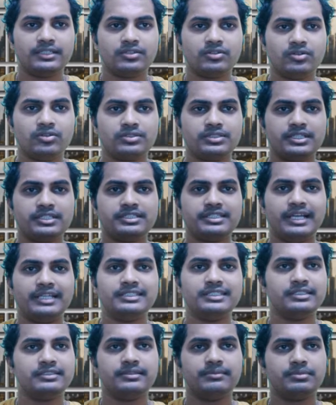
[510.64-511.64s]

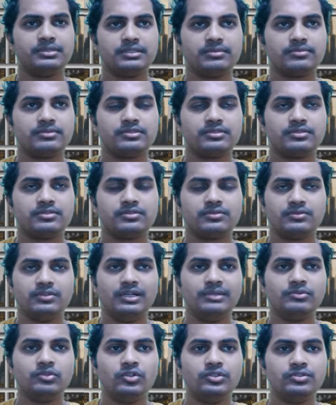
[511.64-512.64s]
etiology and causes, signs
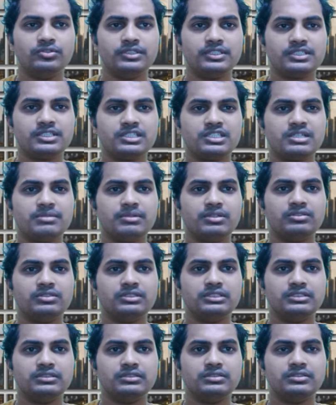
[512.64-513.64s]
and symptoms. Now
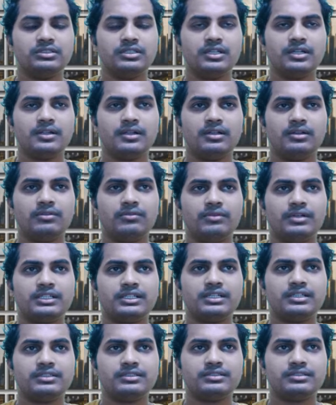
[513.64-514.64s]
I'm going to discuss about
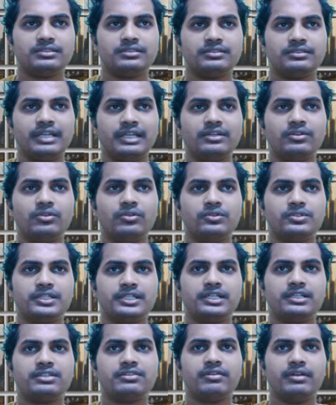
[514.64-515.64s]
what
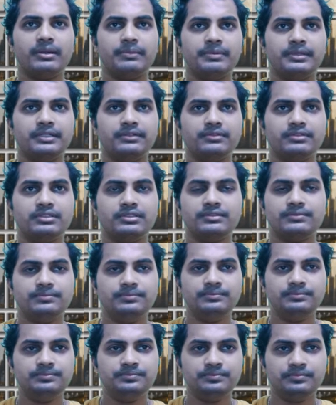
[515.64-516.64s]
are
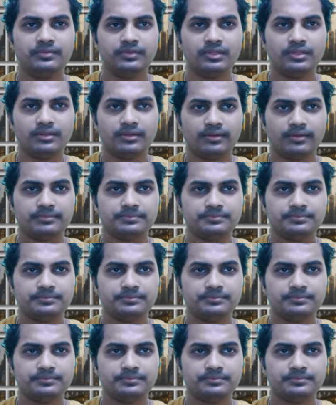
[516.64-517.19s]
psychological therapy.